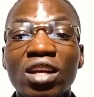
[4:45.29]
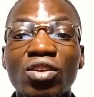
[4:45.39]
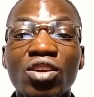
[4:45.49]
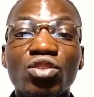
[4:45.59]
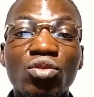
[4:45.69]

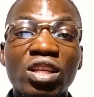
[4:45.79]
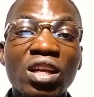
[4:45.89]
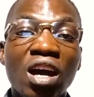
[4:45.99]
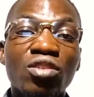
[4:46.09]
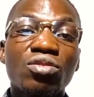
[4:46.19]
not going
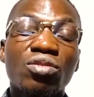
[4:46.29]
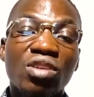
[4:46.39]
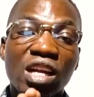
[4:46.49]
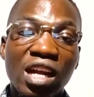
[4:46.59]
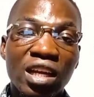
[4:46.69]
out
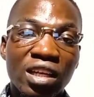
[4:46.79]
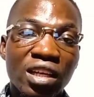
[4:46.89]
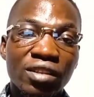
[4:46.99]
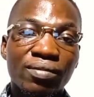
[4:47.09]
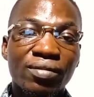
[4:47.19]

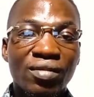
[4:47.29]
again.